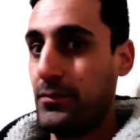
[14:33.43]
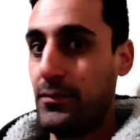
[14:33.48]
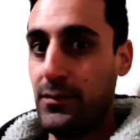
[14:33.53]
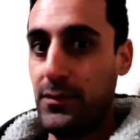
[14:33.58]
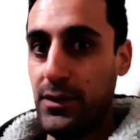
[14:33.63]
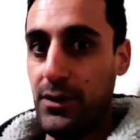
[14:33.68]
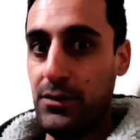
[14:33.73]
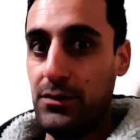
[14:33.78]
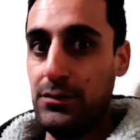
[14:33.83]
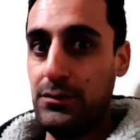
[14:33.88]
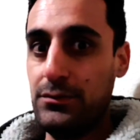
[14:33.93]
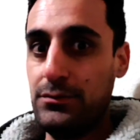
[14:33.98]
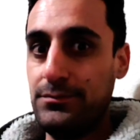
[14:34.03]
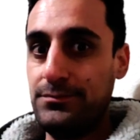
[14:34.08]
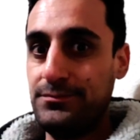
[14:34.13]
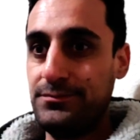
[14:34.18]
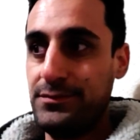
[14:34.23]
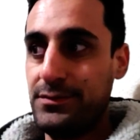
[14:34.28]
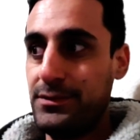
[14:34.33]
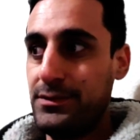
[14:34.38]
the whole
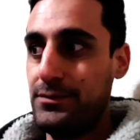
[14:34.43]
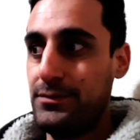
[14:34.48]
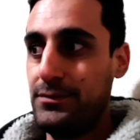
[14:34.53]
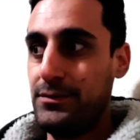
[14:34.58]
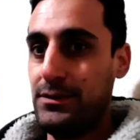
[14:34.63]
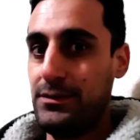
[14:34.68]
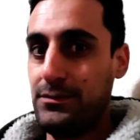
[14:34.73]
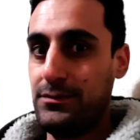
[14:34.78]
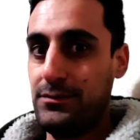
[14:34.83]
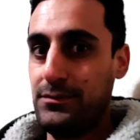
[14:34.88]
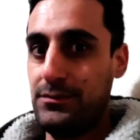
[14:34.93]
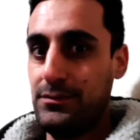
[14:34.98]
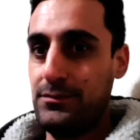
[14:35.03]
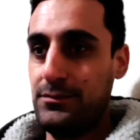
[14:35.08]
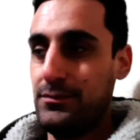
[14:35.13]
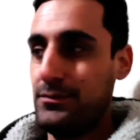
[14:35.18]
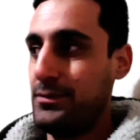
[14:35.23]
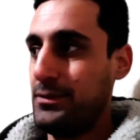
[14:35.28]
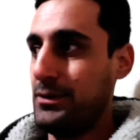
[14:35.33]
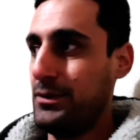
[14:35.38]

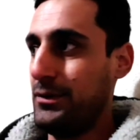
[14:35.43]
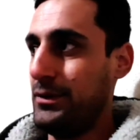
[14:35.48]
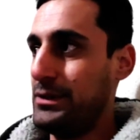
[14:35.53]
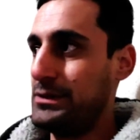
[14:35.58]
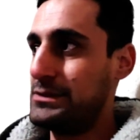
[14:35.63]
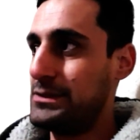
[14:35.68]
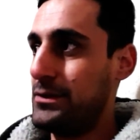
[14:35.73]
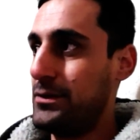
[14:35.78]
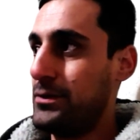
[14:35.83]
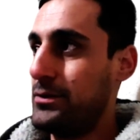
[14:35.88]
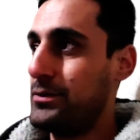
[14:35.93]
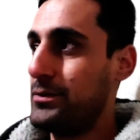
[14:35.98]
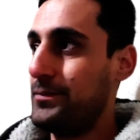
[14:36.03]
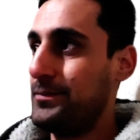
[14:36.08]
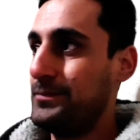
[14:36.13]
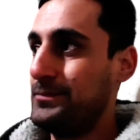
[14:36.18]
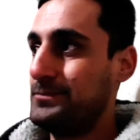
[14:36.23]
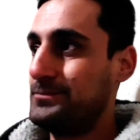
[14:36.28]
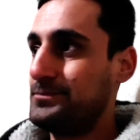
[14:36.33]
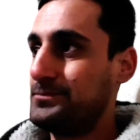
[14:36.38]
you know, incident.
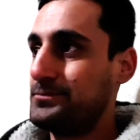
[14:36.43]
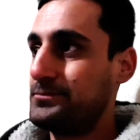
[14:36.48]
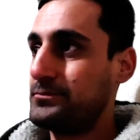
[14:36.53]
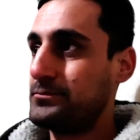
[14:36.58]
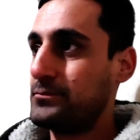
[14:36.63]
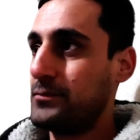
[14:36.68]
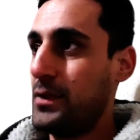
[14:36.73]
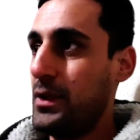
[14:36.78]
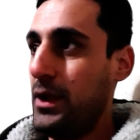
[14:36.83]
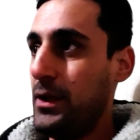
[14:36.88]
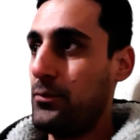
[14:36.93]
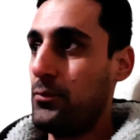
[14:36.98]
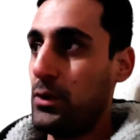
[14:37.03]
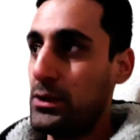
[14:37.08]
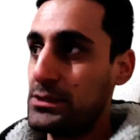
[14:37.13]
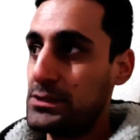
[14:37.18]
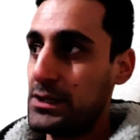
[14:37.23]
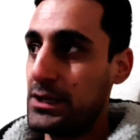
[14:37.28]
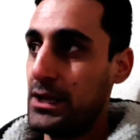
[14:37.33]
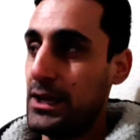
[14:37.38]
And
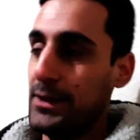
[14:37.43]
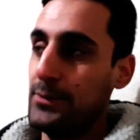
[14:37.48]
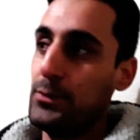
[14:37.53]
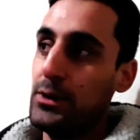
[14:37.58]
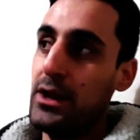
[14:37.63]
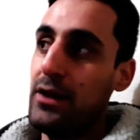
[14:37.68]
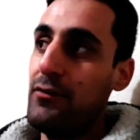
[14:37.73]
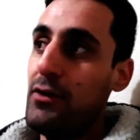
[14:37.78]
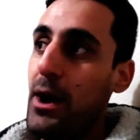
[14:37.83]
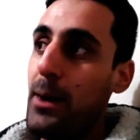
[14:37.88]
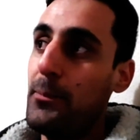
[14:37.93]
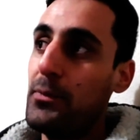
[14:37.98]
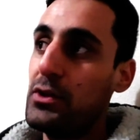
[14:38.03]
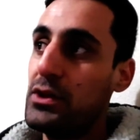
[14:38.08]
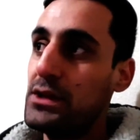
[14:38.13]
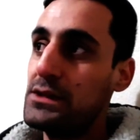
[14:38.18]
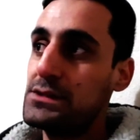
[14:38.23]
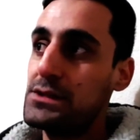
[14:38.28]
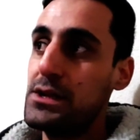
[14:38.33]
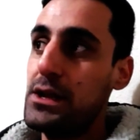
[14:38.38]
once again, whatever happened
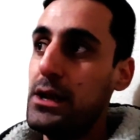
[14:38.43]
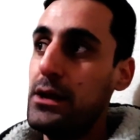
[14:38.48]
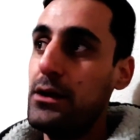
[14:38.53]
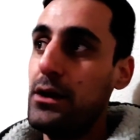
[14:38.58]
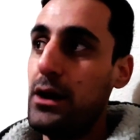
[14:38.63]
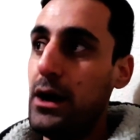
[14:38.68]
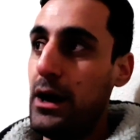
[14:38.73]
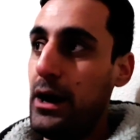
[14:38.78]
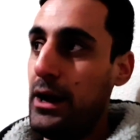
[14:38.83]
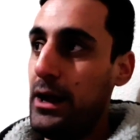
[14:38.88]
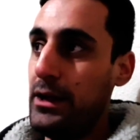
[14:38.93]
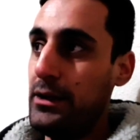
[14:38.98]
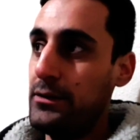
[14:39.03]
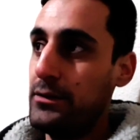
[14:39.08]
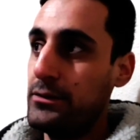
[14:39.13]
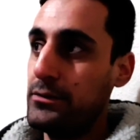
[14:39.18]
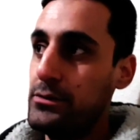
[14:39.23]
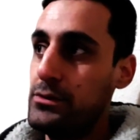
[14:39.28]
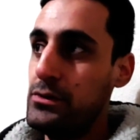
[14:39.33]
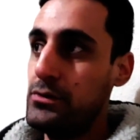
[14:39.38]
yesterday, I
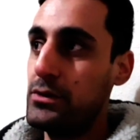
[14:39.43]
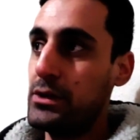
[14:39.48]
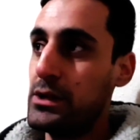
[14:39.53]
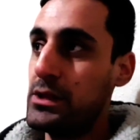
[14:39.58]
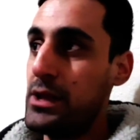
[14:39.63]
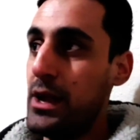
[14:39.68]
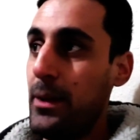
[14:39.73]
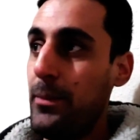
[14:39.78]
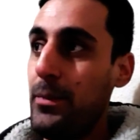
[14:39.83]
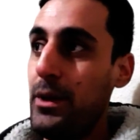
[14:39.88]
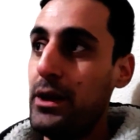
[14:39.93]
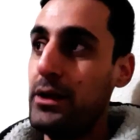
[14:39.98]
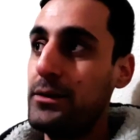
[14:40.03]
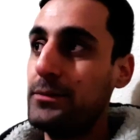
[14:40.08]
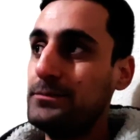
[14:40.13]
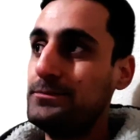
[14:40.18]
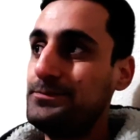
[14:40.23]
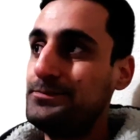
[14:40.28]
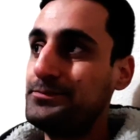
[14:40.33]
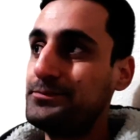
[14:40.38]
do condemn it.
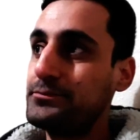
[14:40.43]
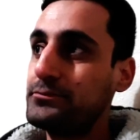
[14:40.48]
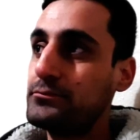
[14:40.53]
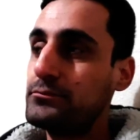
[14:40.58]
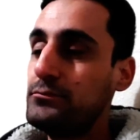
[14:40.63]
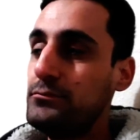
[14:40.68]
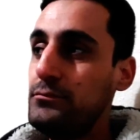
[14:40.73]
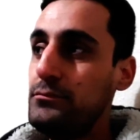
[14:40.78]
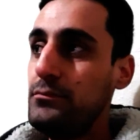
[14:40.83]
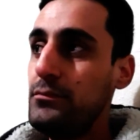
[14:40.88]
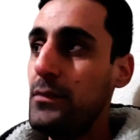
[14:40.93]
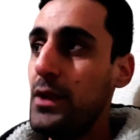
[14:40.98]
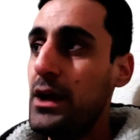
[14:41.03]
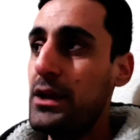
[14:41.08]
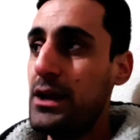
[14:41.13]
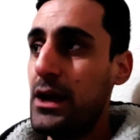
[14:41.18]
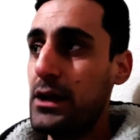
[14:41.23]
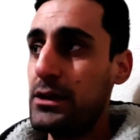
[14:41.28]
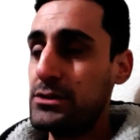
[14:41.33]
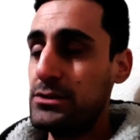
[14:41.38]

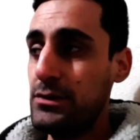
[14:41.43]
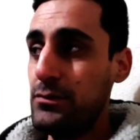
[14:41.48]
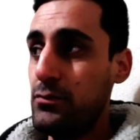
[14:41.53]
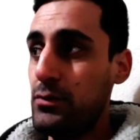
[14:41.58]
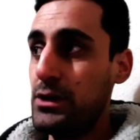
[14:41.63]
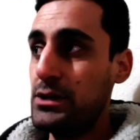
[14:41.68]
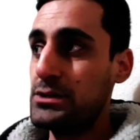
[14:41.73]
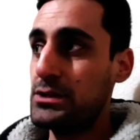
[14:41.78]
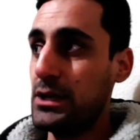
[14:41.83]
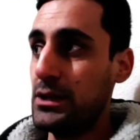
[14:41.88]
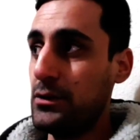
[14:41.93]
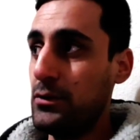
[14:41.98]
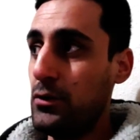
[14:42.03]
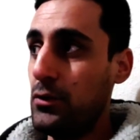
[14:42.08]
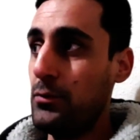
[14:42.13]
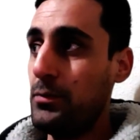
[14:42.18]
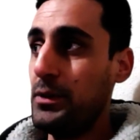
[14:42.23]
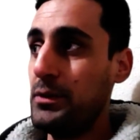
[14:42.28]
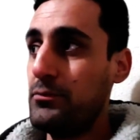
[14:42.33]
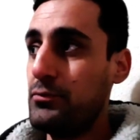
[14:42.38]
And I actually wish and
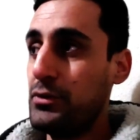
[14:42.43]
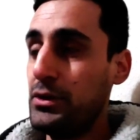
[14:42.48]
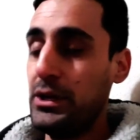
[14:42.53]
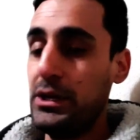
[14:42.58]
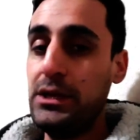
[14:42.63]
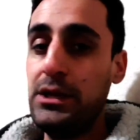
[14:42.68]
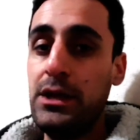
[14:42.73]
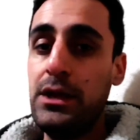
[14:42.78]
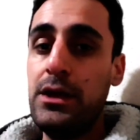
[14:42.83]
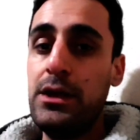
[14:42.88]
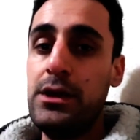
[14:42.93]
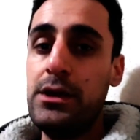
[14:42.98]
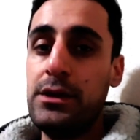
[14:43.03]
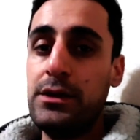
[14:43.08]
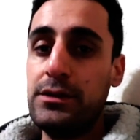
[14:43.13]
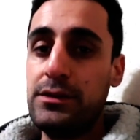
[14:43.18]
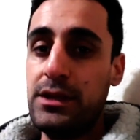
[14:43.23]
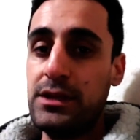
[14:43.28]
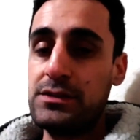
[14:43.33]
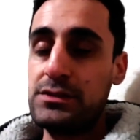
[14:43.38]
hope and pray
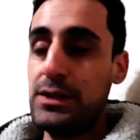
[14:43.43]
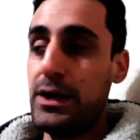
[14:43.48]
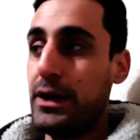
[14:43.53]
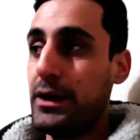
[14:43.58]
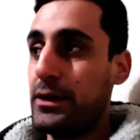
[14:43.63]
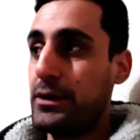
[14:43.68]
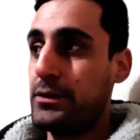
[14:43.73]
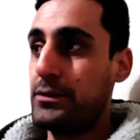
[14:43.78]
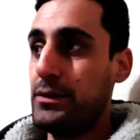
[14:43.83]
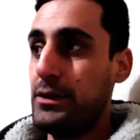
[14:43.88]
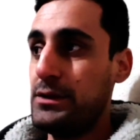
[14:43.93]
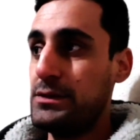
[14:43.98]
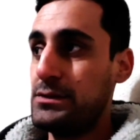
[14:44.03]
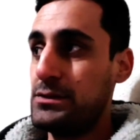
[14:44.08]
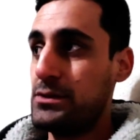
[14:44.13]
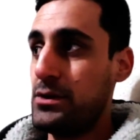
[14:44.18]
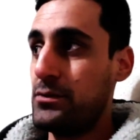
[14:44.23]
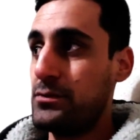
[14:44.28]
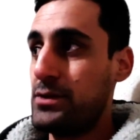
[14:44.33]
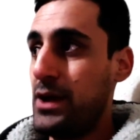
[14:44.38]
things like these
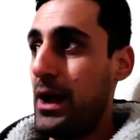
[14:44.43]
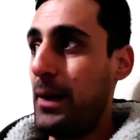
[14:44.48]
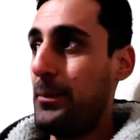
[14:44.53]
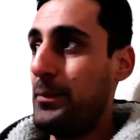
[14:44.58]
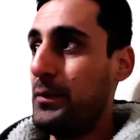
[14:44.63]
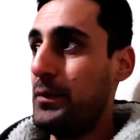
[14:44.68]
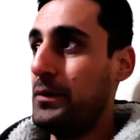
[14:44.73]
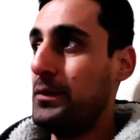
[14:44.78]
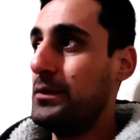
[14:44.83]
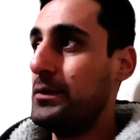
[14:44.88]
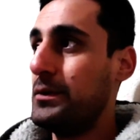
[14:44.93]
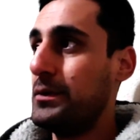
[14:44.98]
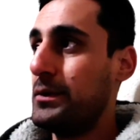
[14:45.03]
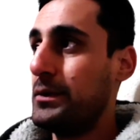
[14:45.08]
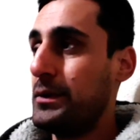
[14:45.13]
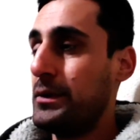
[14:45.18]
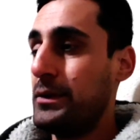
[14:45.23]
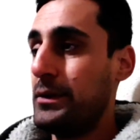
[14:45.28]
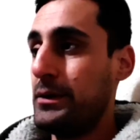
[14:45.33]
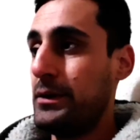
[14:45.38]
don't happen
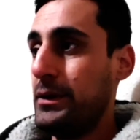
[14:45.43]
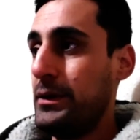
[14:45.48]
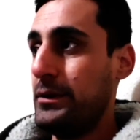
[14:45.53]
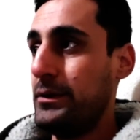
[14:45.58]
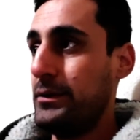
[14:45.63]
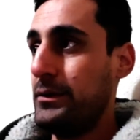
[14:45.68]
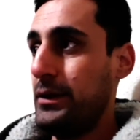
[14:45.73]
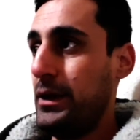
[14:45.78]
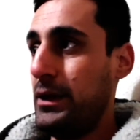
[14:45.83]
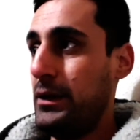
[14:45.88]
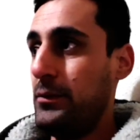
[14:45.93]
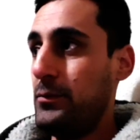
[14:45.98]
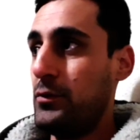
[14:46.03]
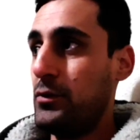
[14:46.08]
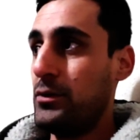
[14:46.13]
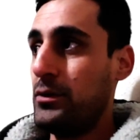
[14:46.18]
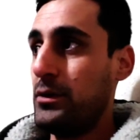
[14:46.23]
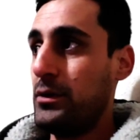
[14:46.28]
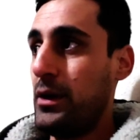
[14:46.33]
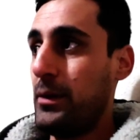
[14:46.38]

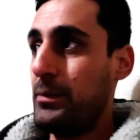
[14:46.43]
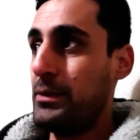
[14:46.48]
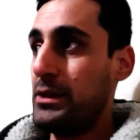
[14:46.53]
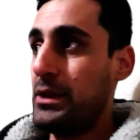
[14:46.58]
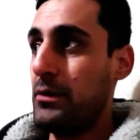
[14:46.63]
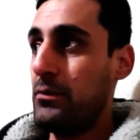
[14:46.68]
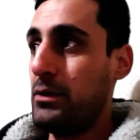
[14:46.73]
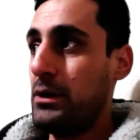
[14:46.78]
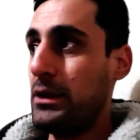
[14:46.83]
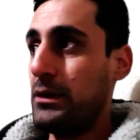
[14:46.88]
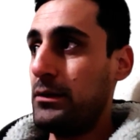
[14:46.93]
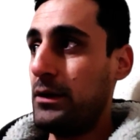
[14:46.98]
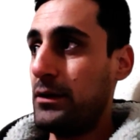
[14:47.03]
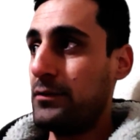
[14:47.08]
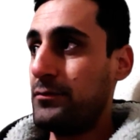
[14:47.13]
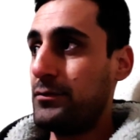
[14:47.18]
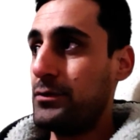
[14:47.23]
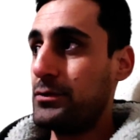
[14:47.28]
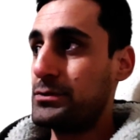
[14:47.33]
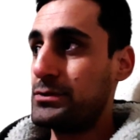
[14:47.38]
anymore. I mean, they will,
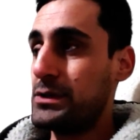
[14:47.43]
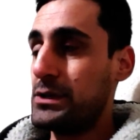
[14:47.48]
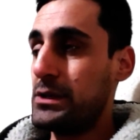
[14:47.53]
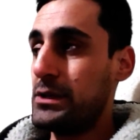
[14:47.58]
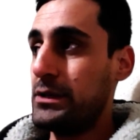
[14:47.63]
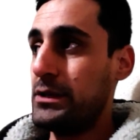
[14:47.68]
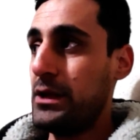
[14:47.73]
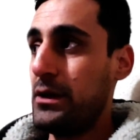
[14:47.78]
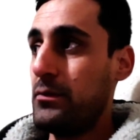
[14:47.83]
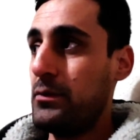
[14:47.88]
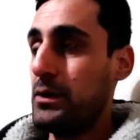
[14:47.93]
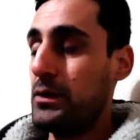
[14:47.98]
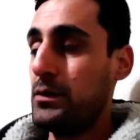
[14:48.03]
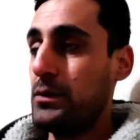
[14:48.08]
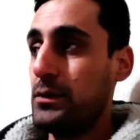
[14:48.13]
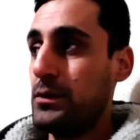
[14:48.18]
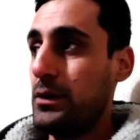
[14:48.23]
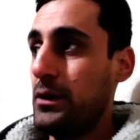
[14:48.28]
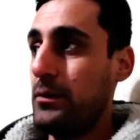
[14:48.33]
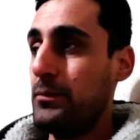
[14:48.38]
unfortunately, they
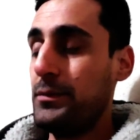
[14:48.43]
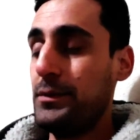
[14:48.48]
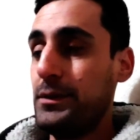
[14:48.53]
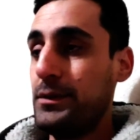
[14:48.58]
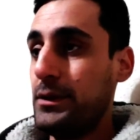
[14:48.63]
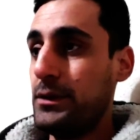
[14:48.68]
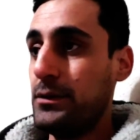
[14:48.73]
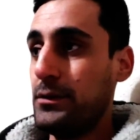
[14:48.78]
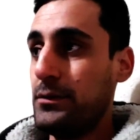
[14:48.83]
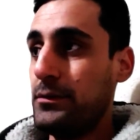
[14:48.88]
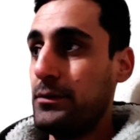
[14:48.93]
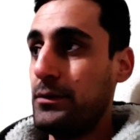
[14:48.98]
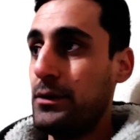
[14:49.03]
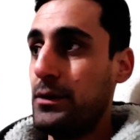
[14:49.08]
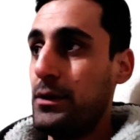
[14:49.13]
will. I mean, you know,